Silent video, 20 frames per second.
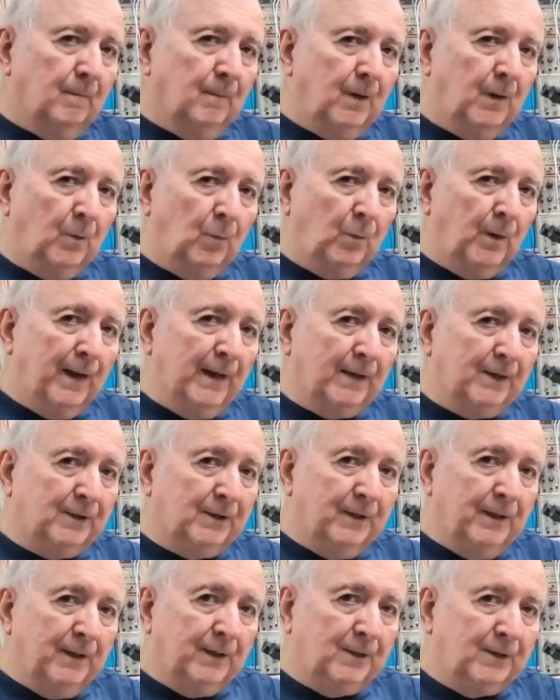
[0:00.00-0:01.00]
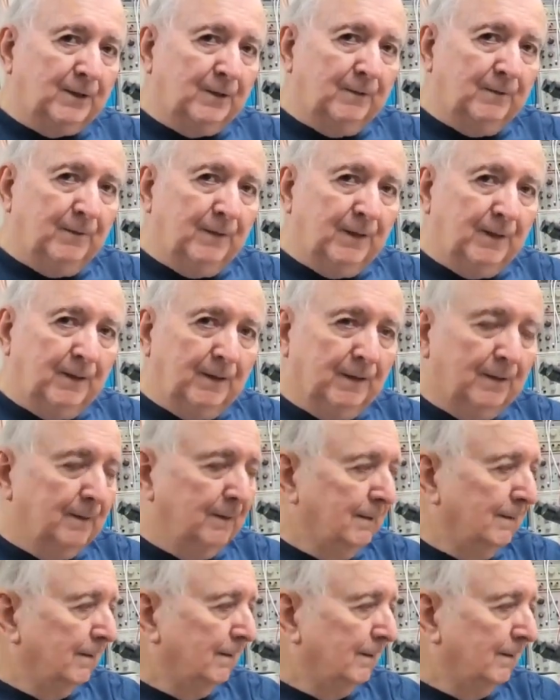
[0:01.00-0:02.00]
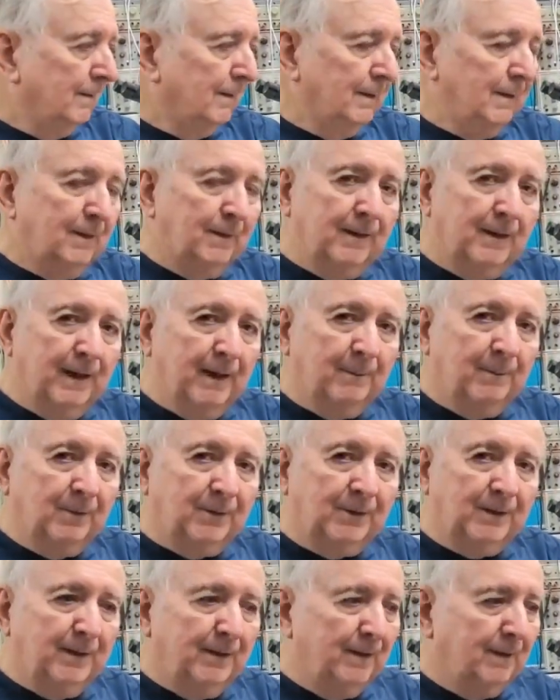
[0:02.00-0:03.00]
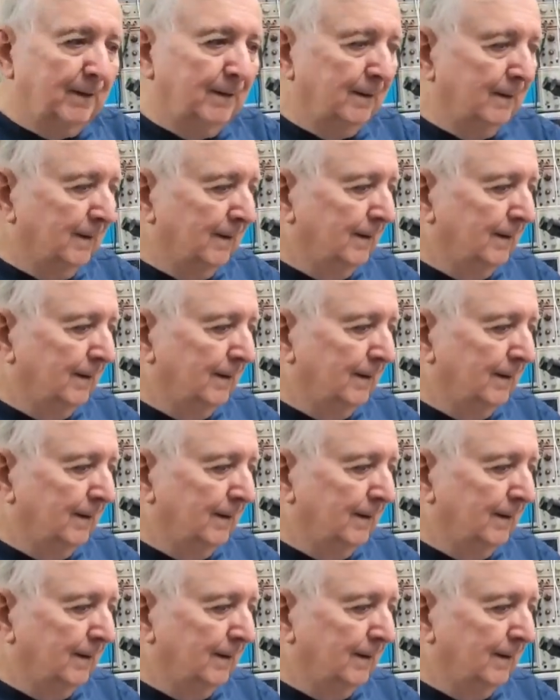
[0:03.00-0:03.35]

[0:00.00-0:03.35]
a rat's nest of cables here.